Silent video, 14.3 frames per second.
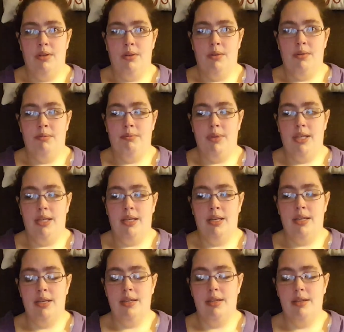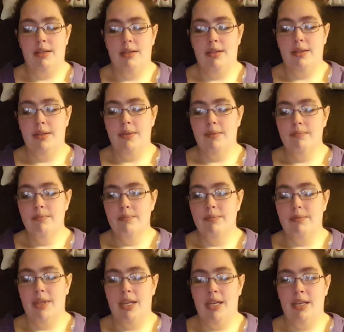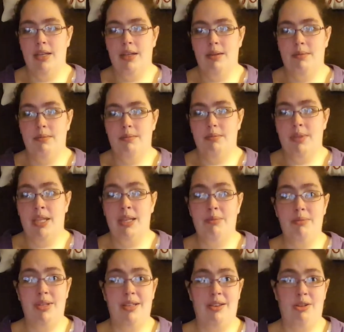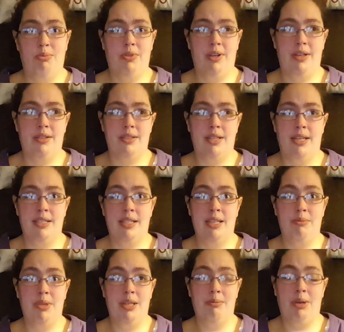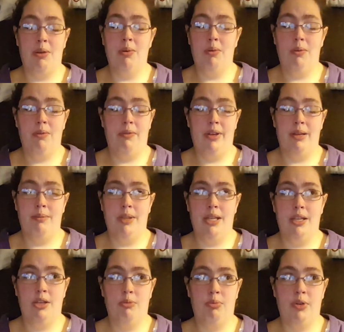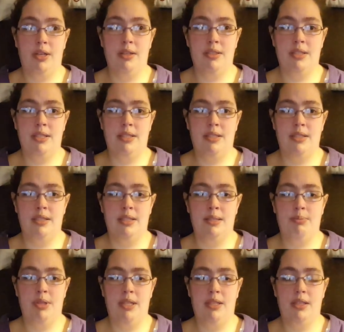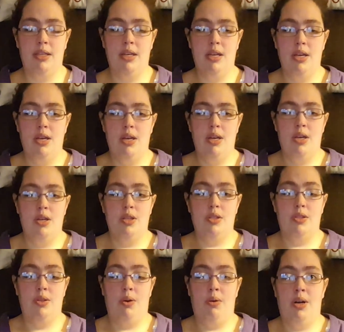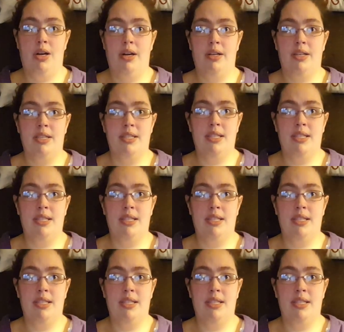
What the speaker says: hold me and keep me in your prayers, guys. Keep me and my whole family in your prayers. This just has been so hard because